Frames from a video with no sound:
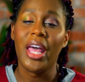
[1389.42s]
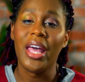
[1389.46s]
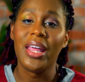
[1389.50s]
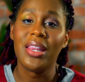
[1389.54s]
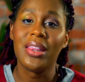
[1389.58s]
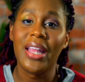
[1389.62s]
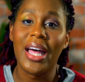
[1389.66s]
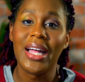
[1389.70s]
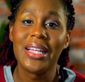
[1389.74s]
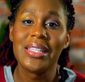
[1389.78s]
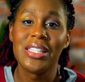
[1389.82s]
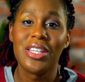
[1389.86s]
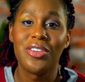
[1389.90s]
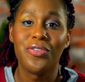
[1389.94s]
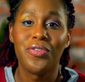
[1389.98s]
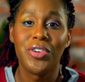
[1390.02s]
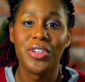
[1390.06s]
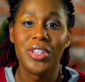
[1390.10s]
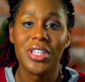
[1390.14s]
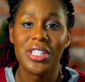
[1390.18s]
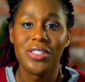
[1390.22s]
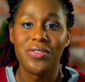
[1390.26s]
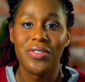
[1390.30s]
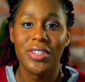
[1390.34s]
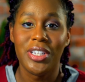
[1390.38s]
And that's it for
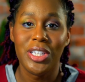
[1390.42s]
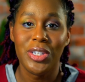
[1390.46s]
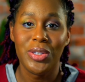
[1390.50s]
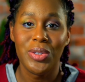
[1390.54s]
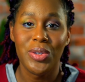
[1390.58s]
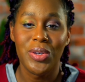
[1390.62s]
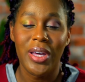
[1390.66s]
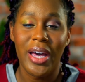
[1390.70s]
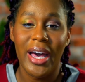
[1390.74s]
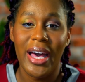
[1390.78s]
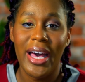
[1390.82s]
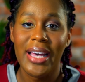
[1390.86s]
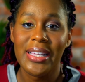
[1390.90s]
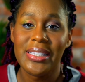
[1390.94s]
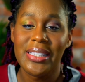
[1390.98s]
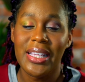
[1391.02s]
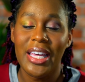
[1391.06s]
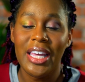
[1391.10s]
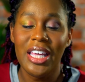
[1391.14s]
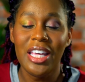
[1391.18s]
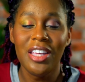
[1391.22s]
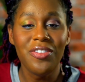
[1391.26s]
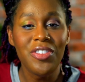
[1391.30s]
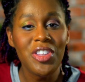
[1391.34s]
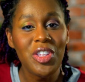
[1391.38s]
this video, you guys.
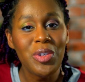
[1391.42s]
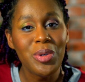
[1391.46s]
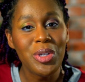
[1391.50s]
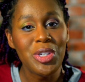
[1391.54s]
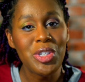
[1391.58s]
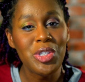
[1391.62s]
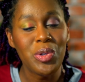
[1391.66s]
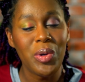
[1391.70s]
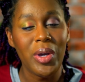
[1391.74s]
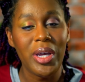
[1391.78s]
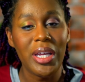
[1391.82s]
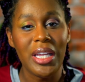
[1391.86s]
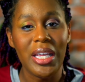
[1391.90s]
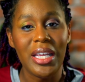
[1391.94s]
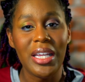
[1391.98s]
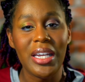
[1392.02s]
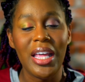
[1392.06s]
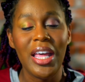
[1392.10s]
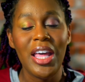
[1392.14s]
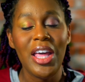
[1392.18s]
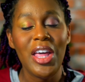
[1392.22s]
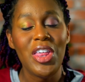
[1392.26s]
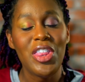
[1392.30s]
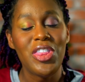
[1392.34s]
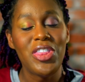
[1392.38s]
If you enjoyed it,
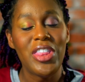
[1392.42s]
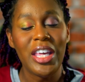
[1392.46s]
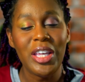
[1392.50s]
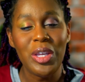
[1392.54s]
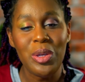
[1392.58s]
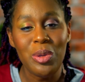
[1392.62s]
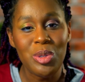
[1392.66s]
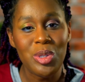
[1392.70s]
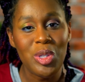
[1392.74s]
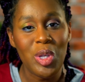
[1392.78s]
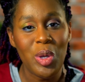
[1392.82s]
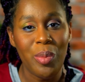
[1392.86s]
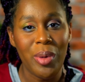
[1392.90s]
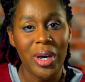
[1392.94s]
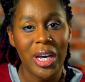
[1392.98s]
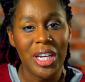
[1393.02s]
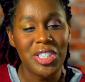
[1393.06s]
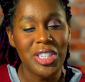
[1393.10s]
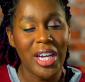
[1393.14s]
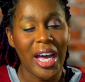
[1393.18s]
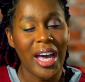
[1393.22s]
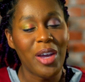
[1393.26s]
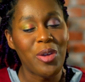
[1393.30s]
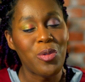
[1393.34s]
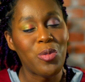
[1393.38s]
thank you so much.
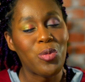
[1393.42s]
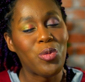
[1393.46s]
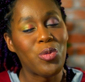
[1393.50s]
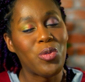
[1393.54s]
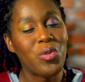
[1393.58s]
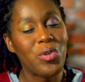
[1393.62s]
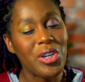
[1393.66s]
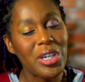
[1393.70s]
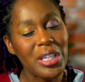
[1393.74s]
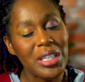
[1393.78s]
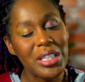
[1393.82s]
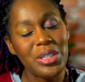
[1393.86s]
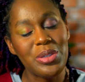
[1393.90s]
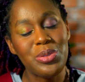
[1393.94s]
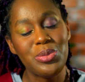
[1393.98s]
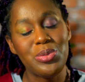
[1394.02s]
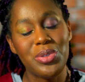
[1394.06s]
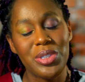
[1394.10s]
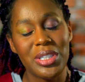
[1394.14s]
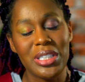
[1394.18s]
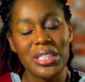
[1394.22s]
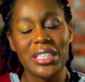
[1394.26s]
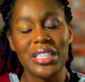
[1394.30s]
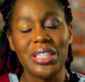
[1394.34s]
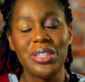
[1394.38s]
I really,
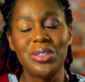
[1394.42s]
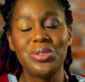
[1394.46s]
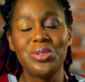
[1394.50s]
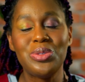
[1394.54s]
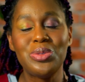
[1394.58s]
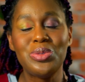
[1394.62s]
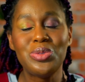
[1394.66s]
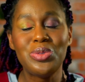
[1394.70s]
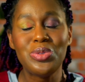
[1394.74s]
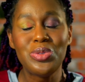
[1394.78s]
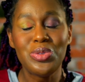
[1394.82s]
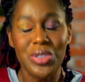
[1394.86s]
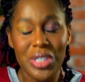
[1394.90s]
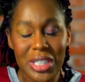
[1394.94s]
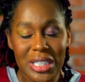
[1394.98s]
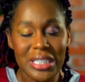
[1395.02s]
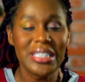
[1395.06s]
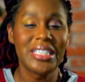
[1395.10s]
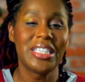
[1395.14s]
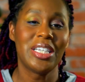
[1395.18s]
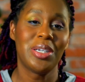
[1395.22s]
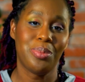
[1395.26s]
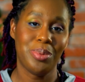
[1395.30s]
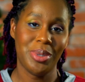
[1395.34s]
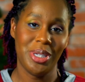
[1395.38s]
really,
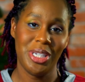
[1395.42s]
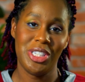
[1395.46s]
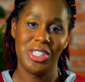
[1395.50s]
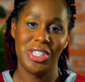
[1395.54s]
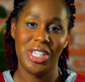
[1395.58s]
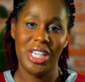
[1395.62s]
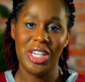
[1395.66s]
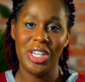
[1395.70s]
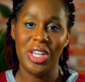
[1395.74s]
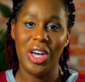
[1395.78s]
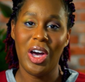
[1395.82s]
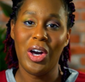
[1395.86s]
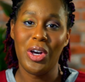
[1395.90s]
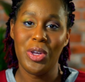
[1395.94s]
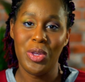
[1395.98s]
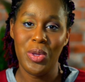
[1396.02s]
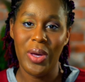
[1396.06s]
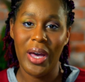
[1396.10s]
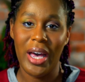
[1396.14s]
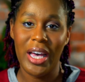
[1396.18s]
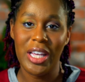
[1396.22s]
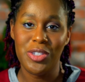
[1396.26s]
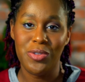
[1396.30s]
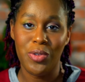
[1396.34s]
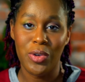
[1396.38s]
really appreciate all you
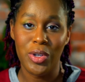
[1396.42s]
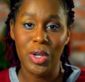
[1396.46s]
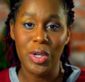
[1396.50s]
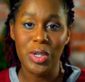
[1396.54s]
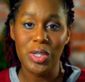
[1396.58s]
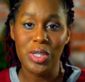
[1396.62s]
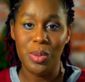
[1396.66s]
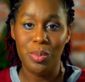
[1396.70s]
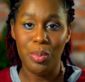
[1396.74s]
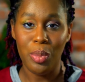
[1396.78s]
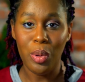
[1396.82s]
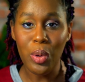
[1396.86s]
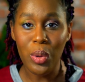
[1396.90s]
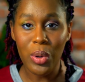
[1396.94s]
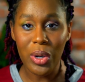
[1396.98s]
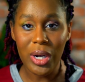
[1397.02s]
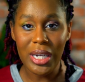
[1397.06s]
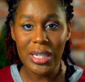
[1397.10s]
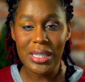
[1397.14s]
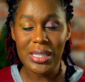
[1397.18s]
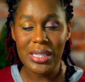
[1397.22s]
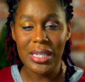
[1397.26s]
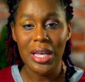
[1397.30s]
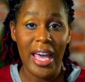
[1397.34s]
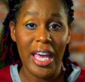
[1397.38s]
guys for your
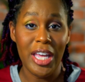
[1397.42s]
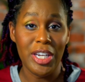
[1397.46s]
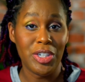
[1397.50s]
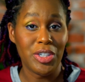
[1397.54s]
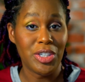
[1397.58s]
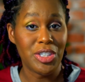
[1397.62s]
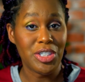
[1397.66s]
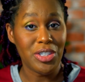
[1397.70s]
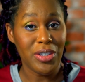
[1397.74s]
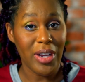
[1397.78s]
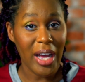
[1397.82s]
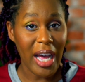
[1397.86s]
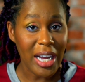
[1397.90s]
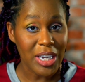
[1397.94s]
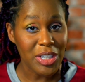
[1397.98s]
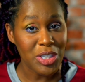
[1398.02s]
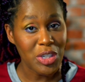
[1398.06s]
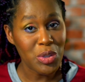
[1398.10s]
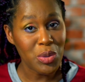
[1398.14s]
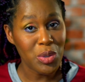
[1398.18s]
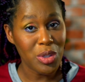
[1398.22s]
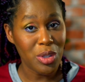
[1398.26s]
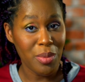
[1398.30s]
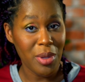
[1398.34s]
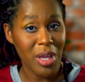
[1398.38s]
support and your
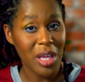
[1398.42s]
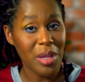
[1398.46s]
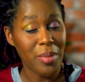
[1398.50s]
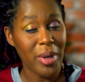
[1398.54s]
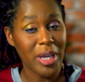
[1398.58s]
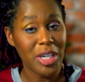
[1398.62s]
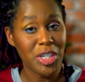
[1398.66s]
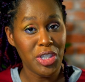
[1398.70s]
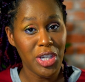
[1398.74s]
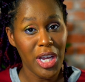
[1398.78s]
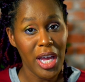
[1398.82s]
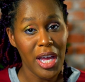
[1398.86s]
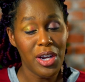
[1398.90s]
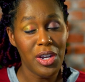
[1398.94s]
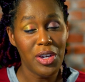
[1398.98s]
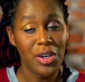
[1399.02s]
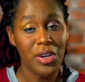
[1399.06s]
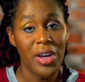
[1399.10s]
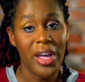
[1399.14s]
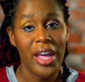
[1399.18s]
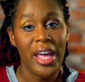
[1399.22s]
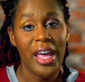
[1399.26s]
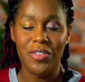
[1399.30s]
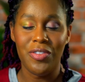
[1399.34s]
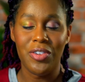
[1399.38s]
interactions with me and my channel.
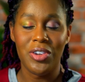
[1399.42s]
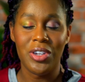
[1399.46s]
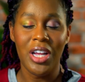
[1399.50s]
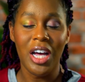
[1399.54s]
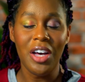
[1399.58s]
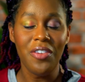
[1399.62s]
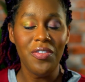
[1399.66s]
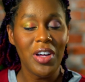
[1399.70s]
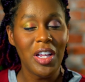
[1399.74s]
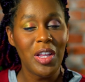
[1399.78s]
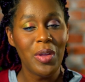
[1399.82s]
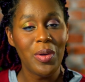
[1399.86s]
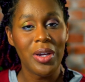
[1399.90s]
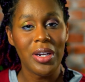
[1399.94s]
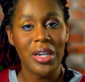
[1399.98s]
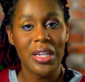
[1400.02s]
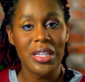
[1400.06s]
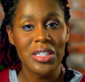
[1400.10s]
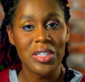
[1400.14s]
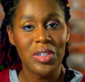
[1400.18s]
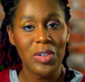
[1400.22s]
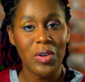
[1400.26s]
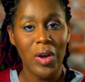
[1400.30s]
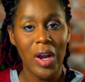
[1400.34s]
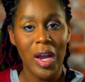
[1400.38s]
If you're not following on
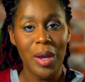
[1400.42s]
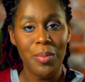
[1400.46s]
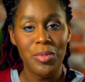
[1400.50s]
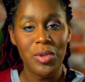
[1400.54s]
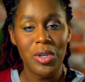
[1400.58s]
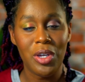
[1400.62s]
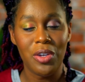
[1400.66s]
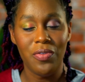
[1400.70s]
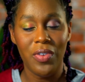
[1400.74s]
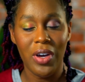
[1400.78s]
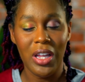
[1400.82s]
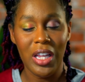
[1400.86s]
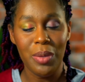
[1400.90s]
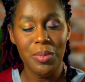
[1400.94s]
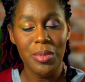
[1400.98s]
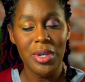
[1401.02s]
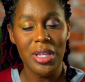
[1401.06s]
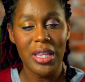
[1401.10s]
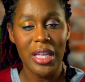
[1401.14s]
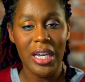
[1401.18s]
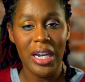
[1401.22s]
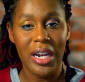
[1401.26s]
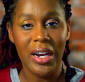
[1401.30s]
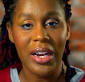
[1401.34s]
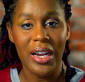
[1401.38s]
Instagram, you can follow me
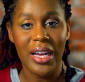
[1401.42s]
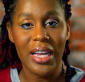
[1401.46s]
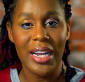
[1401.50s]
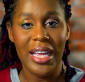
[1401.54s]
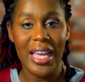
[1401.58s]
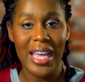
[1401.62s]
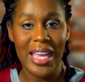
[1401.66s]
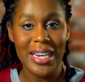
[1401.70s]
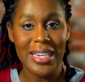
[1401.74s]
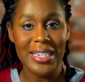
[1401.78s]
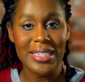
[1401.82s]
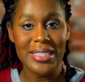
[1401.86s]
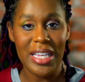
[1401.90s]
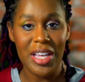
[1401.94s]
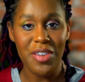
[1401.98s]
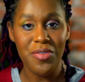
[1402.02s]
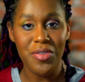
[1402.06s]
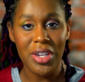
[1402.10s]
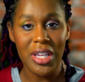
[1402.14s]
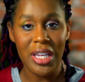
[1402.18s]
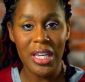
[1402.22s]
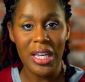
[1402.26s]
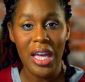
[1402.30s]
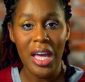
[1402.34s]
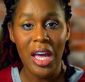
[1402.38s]
there at Aiden
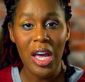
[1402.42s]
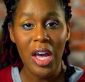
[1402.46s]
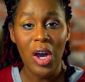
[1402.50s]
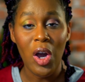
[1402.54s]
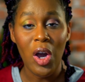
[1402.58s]
Devney,